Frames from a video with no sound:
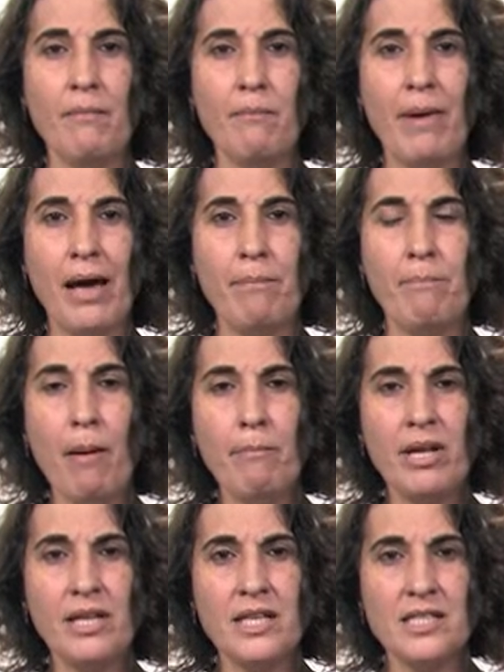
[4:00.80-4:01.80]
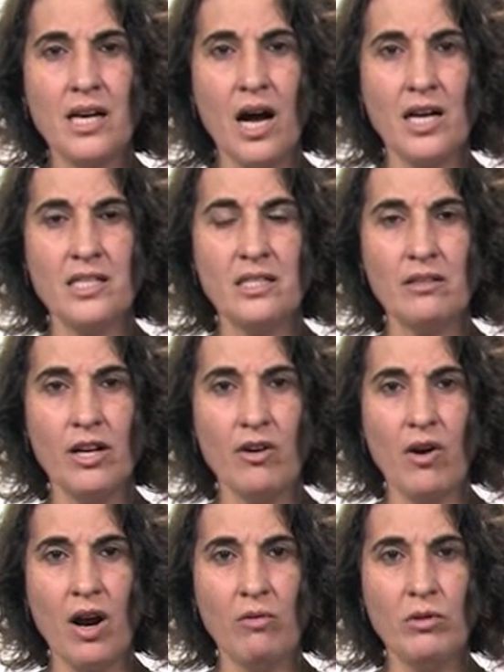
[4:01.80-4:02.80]
by pumping this gas on the
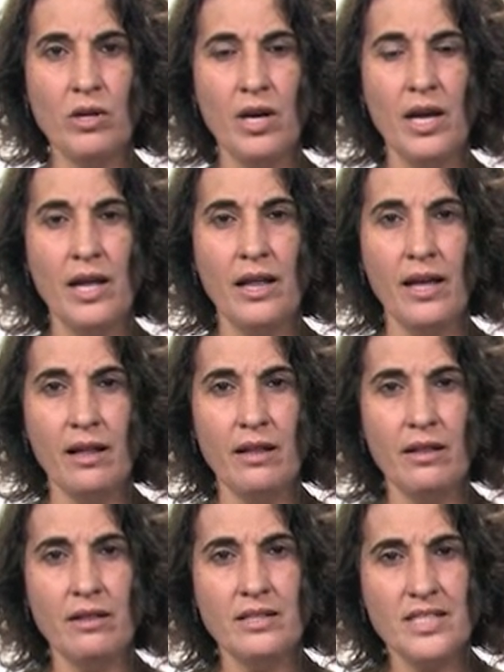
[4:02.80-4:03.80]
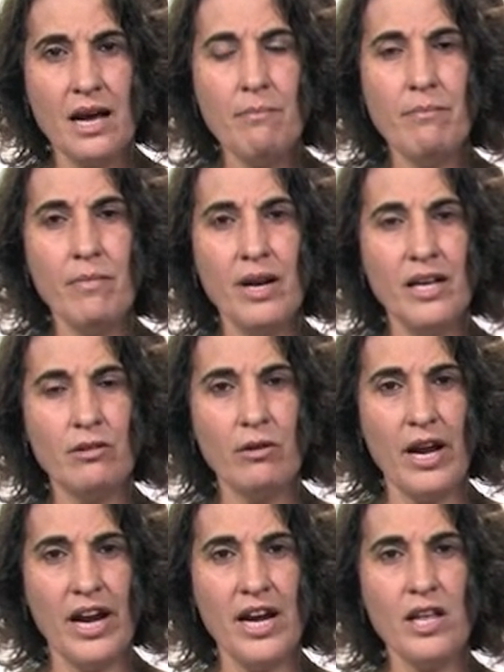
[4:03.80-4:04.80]
ground, some
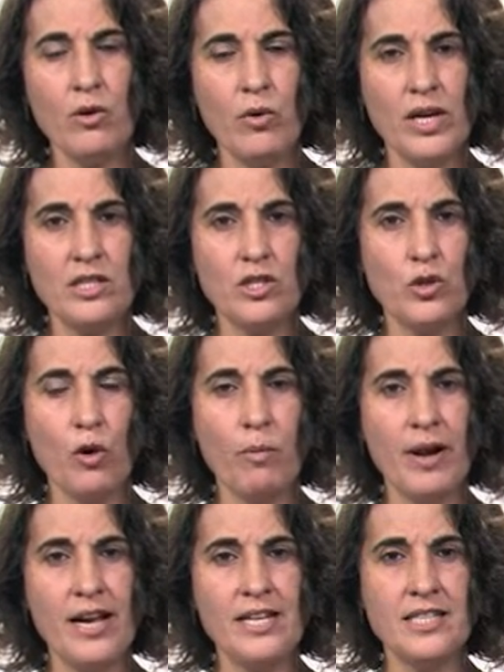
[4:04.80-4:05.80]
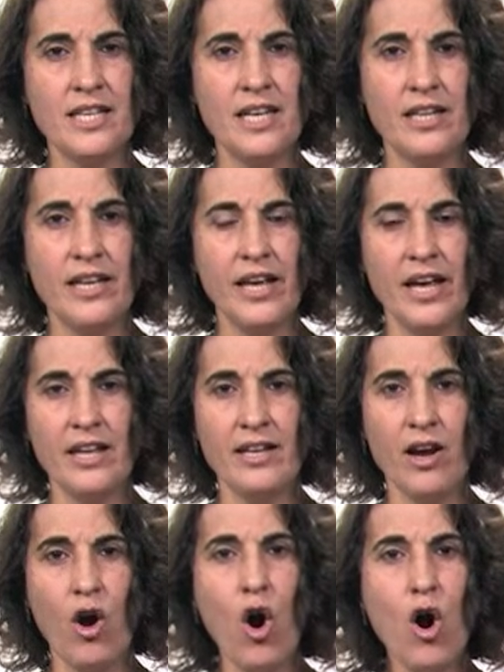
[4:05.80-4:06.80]
little earthquakes took place in
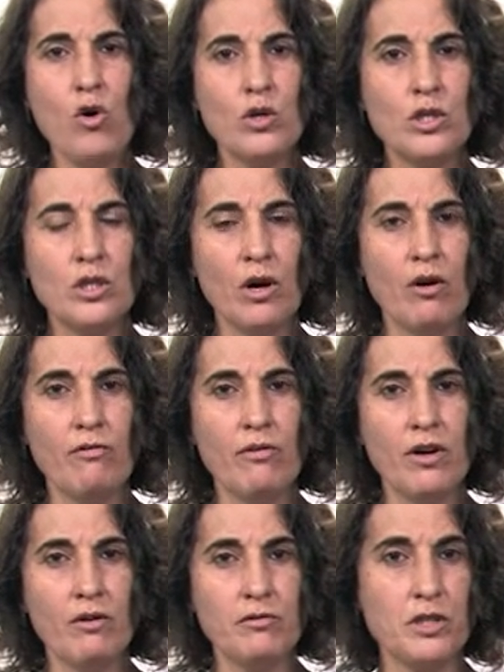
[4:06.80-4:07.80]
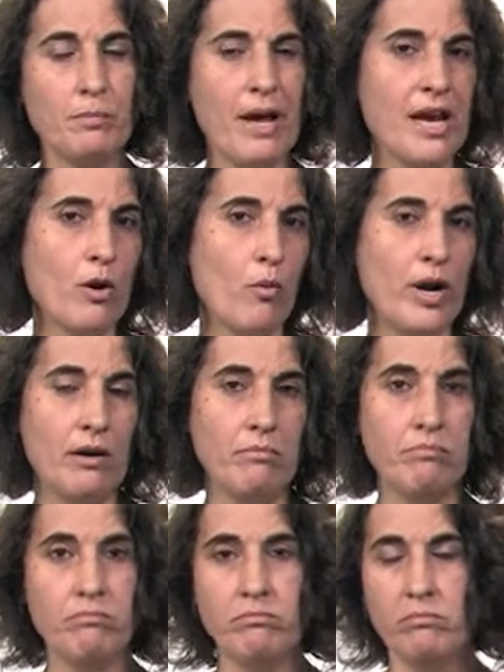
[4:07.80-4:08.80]
the coast of Spain,
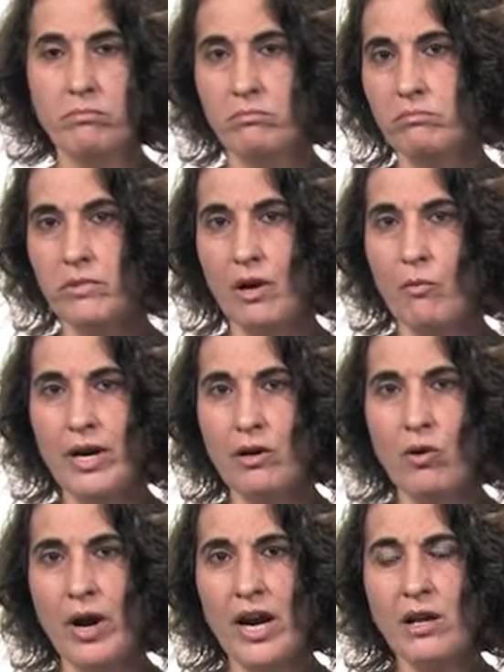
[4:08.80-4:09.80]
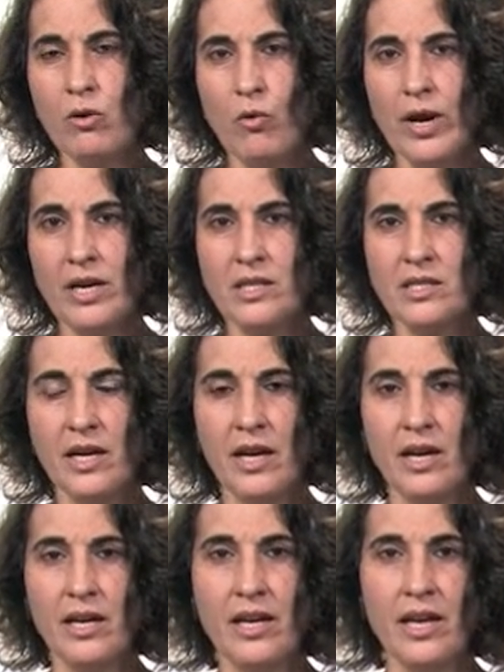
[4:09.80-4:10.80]
where there were no earthquakes
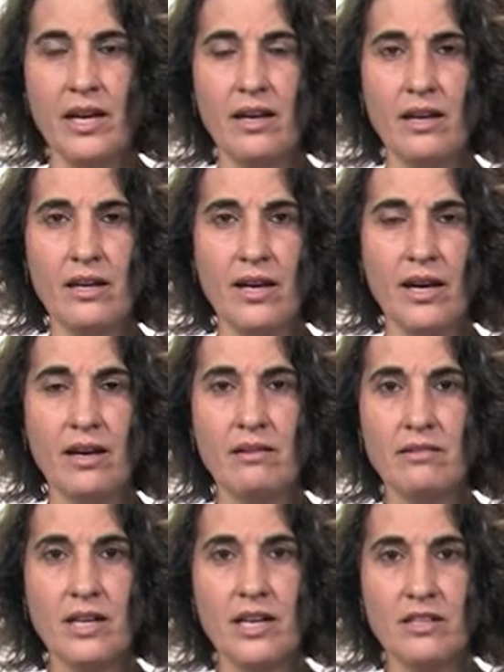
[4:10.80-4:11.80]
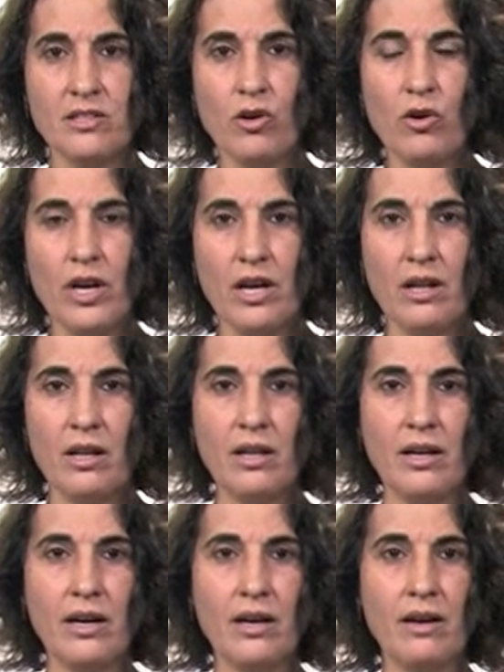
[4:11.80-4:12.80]
in the
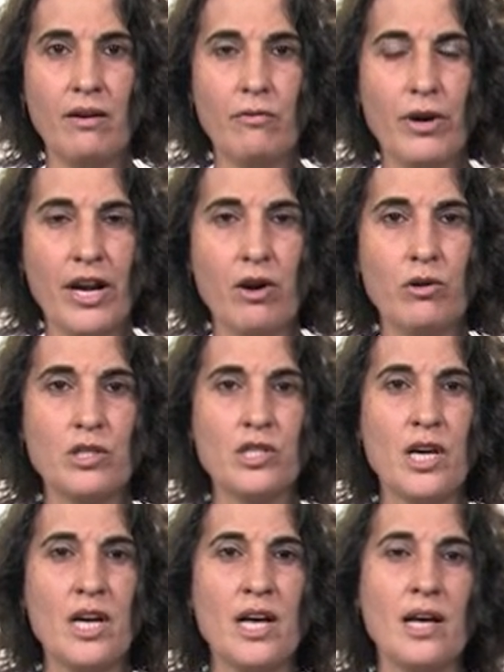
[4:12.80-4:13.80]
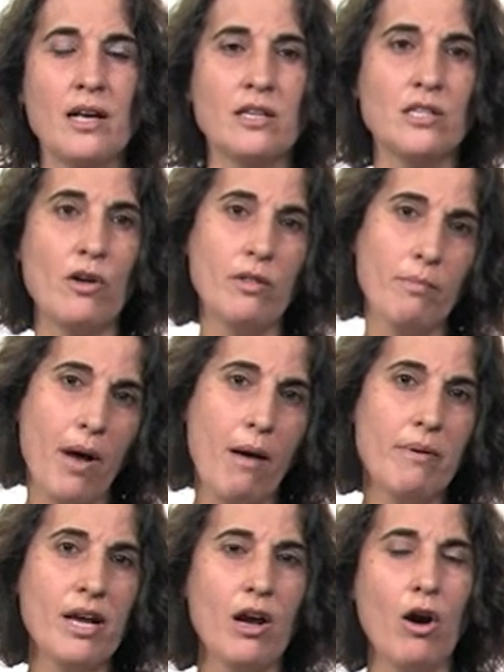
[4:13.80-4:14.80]
historical records. So the
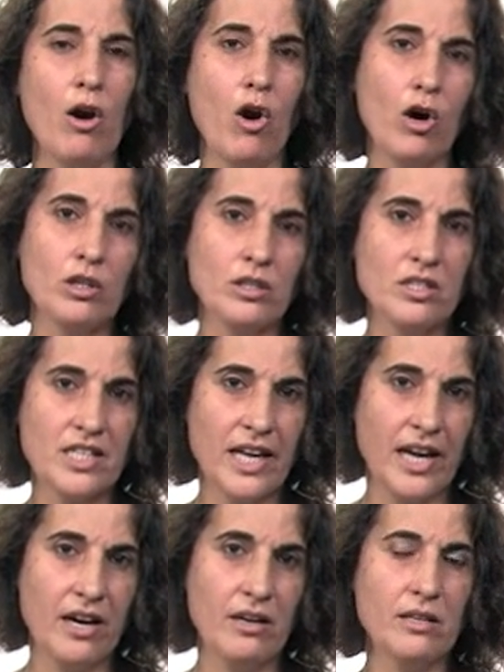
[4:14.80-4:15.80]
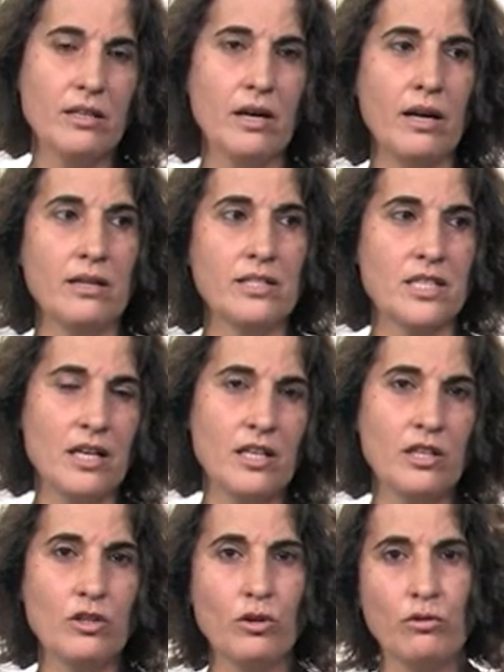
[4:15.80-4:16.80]
public got scared,
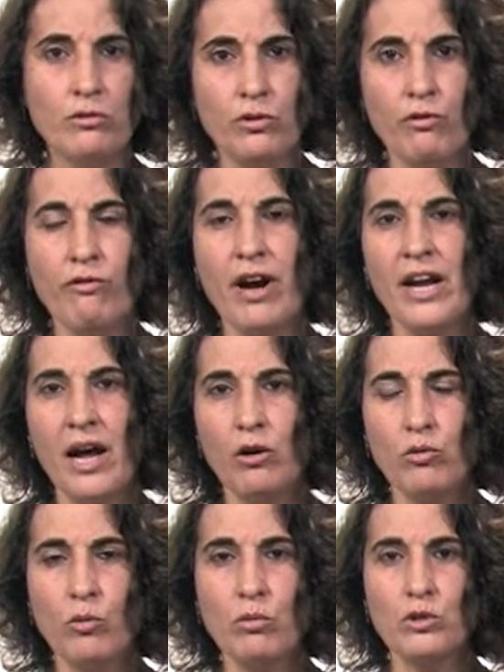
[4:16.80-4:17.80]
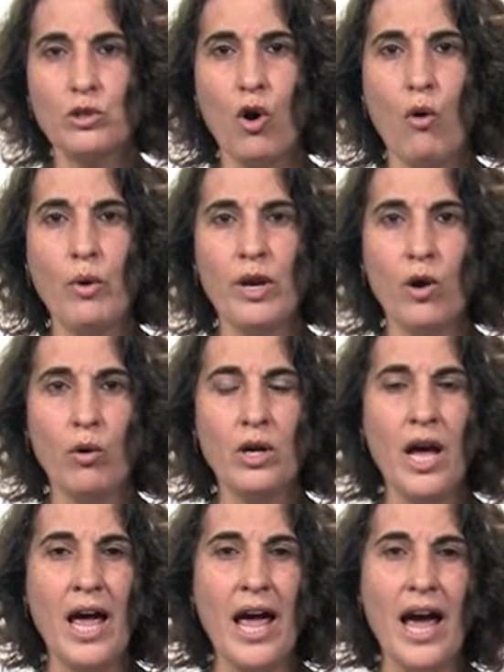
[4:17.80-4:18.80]
started to find out what was going
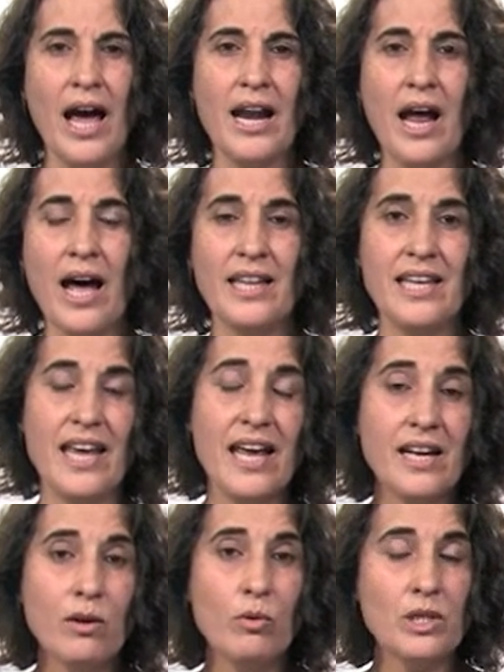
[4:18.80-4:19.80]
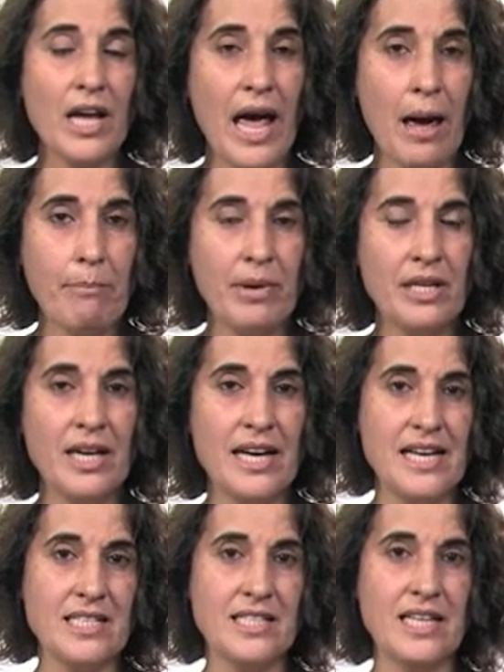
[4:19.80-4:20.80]
on, and at the end what happened
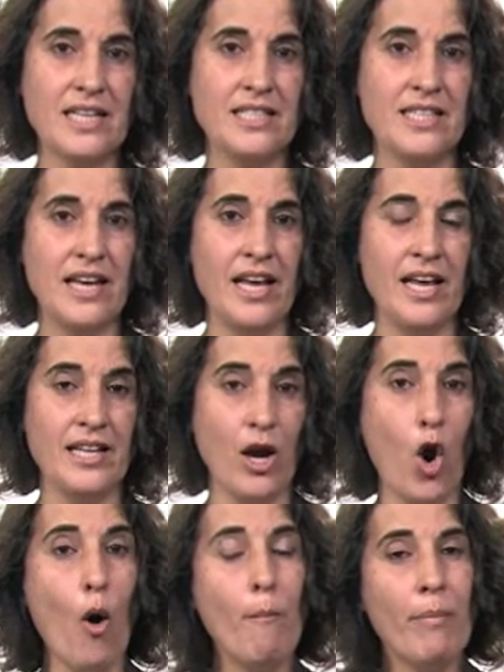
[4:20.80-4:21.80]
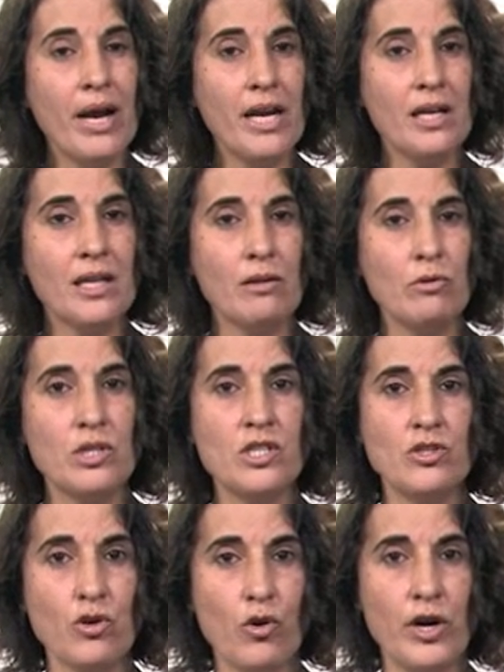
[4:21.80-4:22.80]
is that the company that was
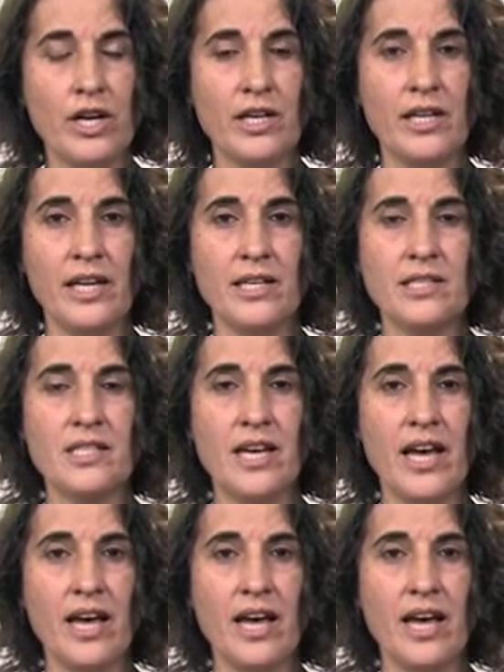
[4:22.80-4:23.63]
storing this